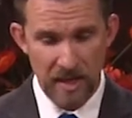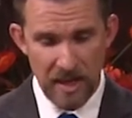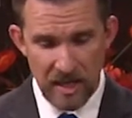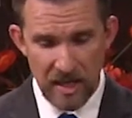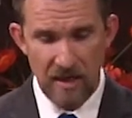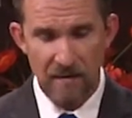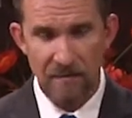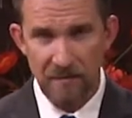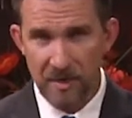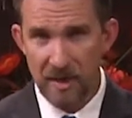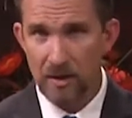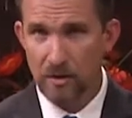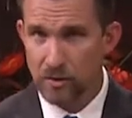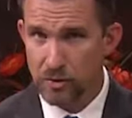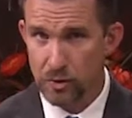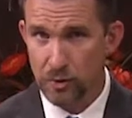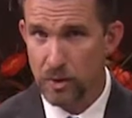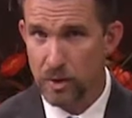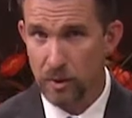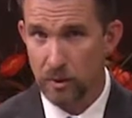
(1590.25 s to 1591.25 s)
If they're
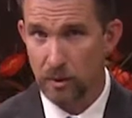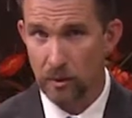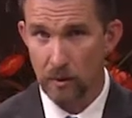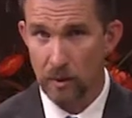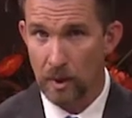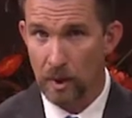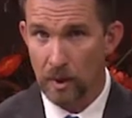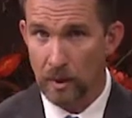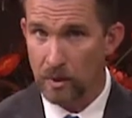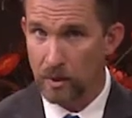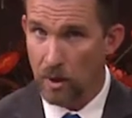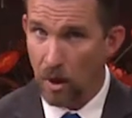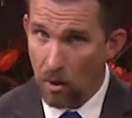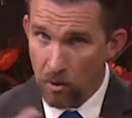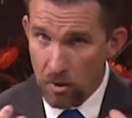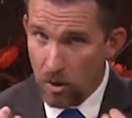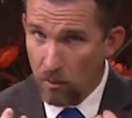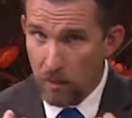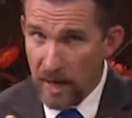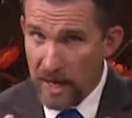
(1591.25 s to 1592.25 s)
true,
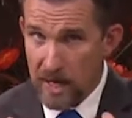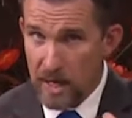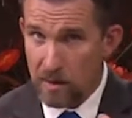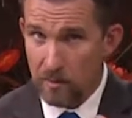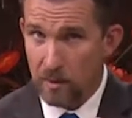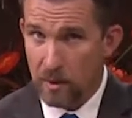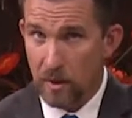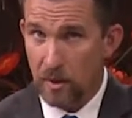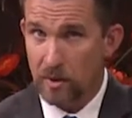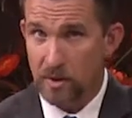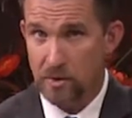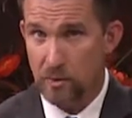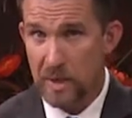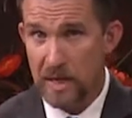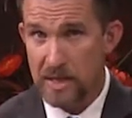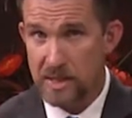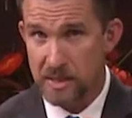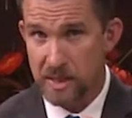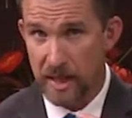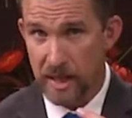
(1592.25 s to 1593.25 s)
don't obey it because
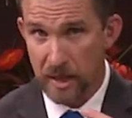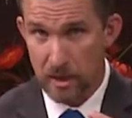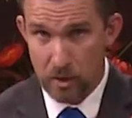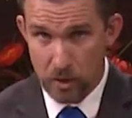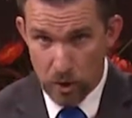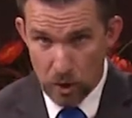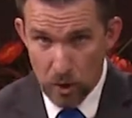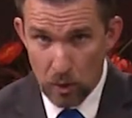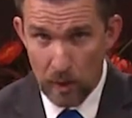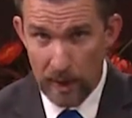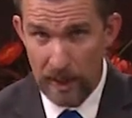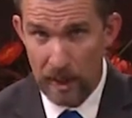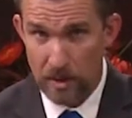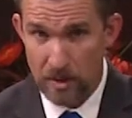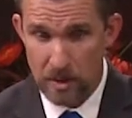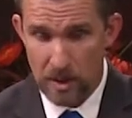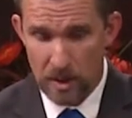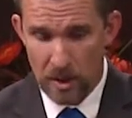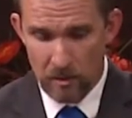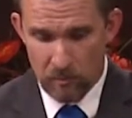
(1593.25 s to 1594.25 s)
we said, do
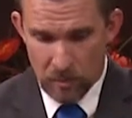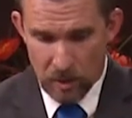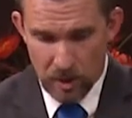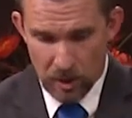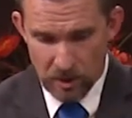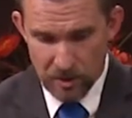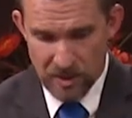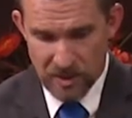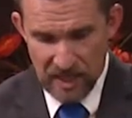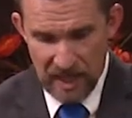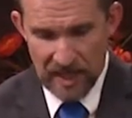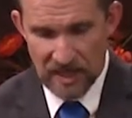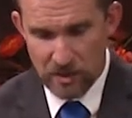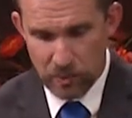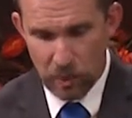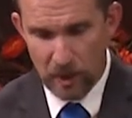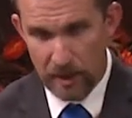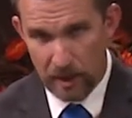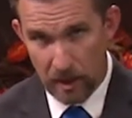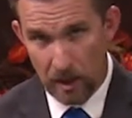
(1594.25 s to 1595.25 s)
it because
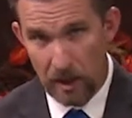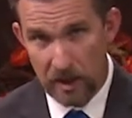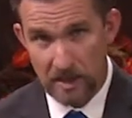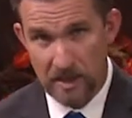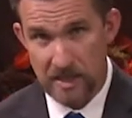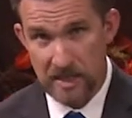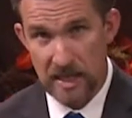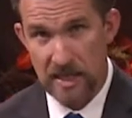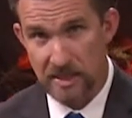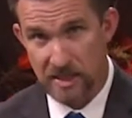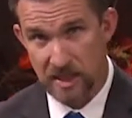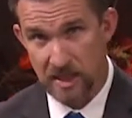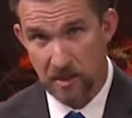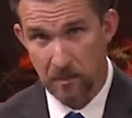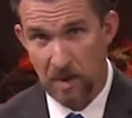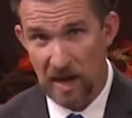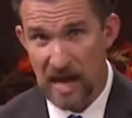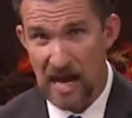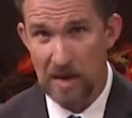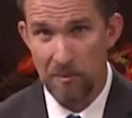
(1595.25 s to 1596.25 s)
that's what God says in the
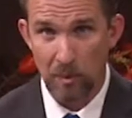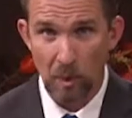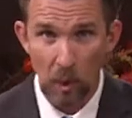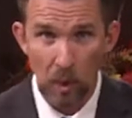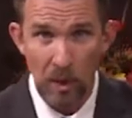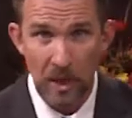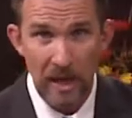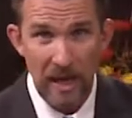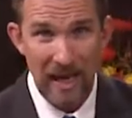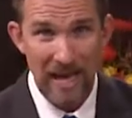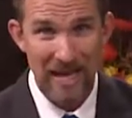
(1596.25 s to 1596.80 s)
Bible,